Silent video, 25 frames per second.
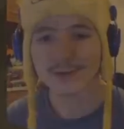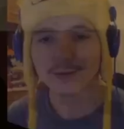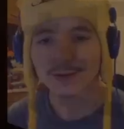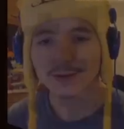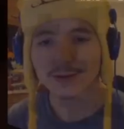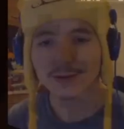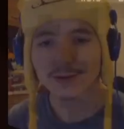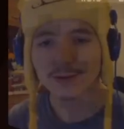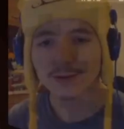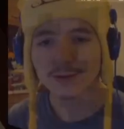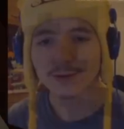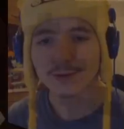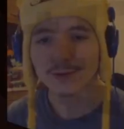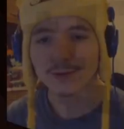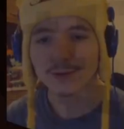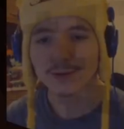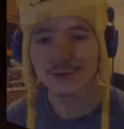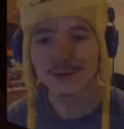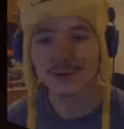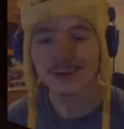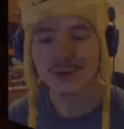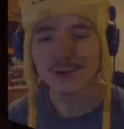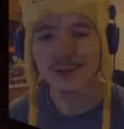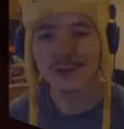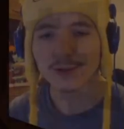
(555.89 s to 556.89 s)
to
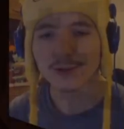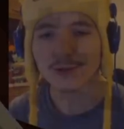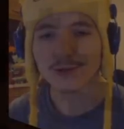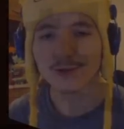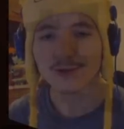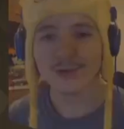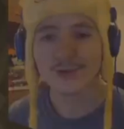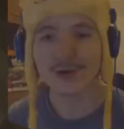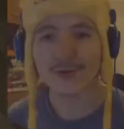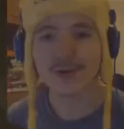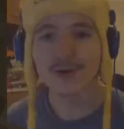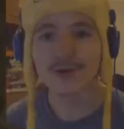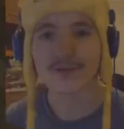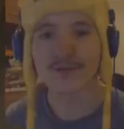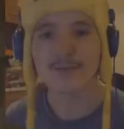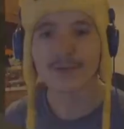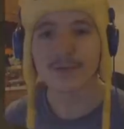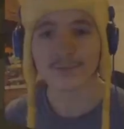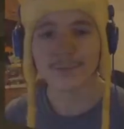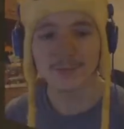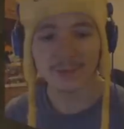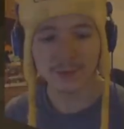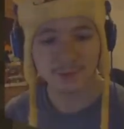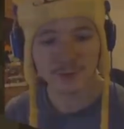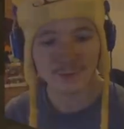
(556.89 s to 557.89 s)
show off the
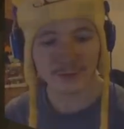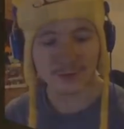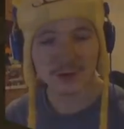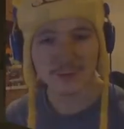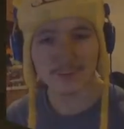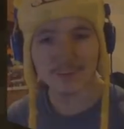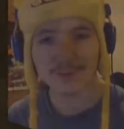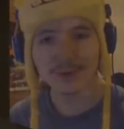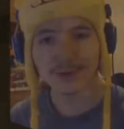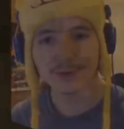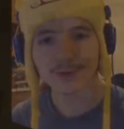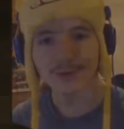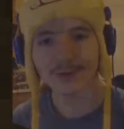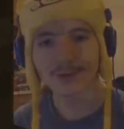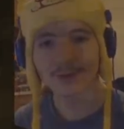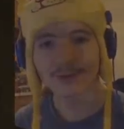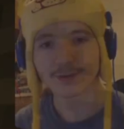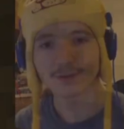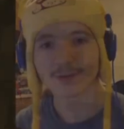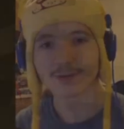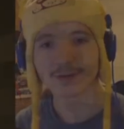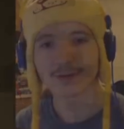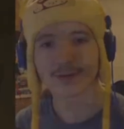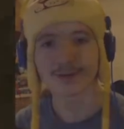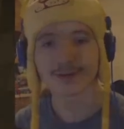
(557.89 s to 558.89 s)
water drop,
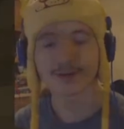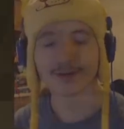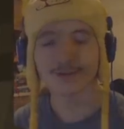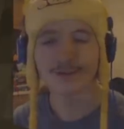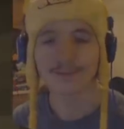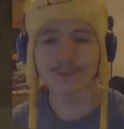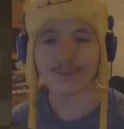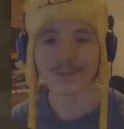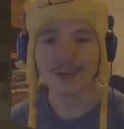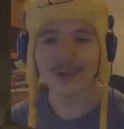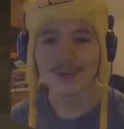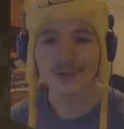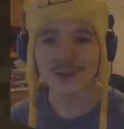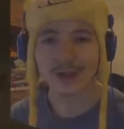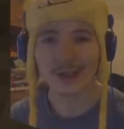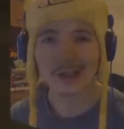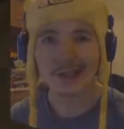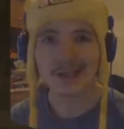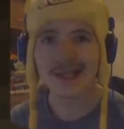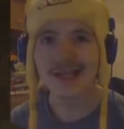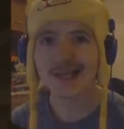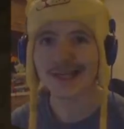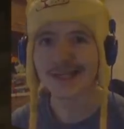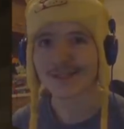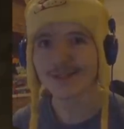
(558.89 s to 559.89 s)
which
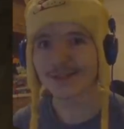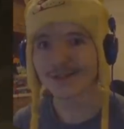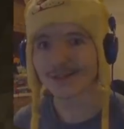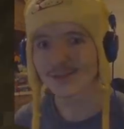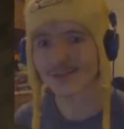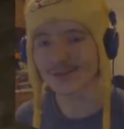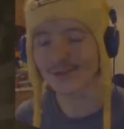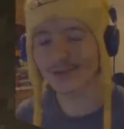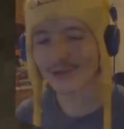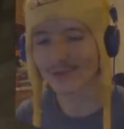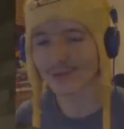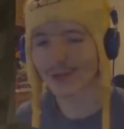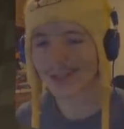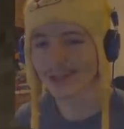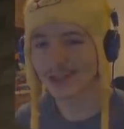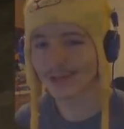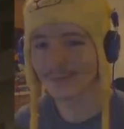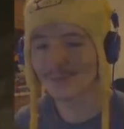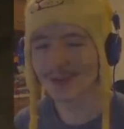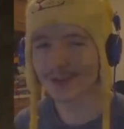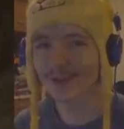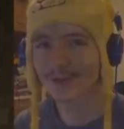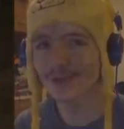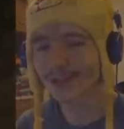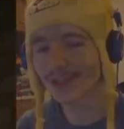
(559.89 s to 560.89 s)
aligns straight up,
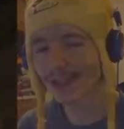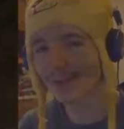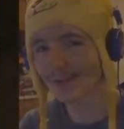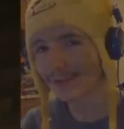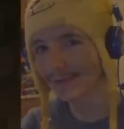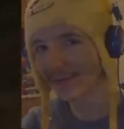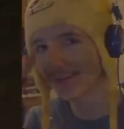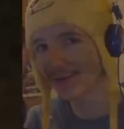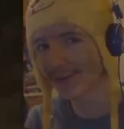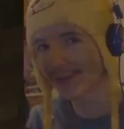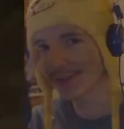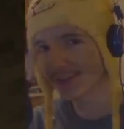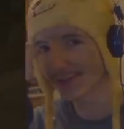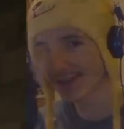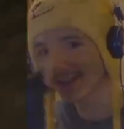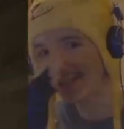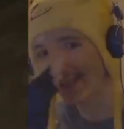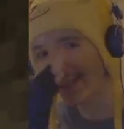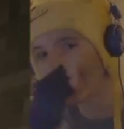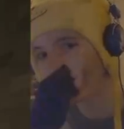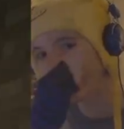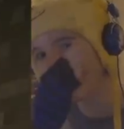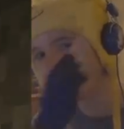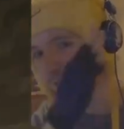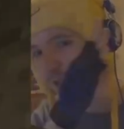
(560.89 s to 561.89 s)
this does have a very
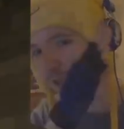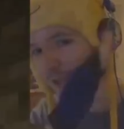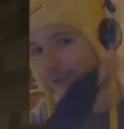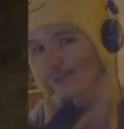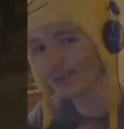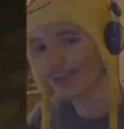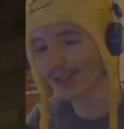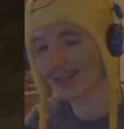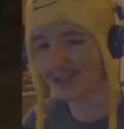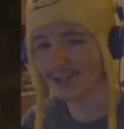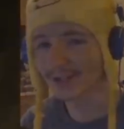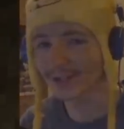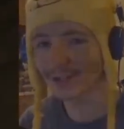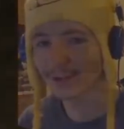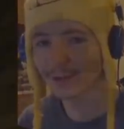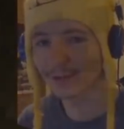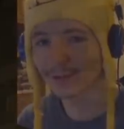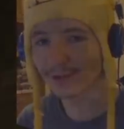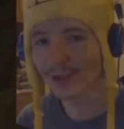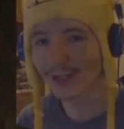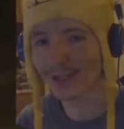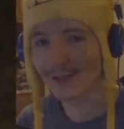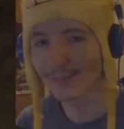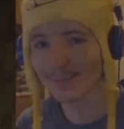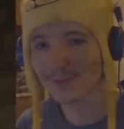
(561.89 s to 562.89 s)
slight tilt as it goes
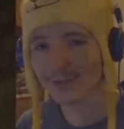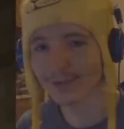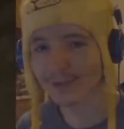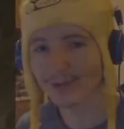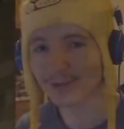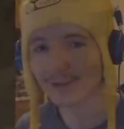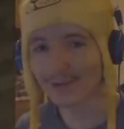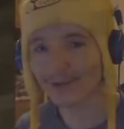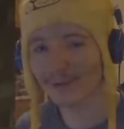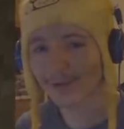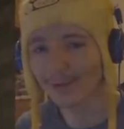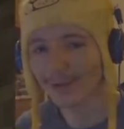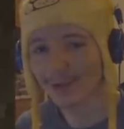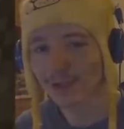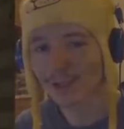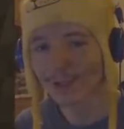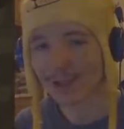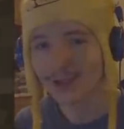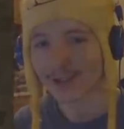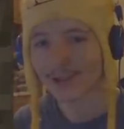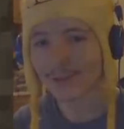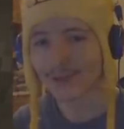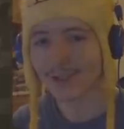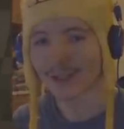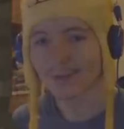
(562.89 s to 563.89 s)
up, so
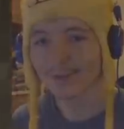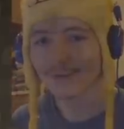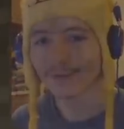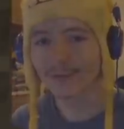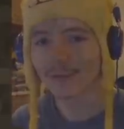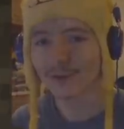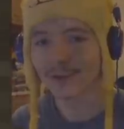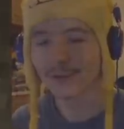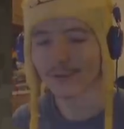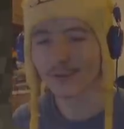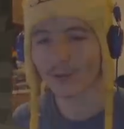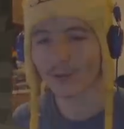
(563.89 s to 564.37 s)
you get further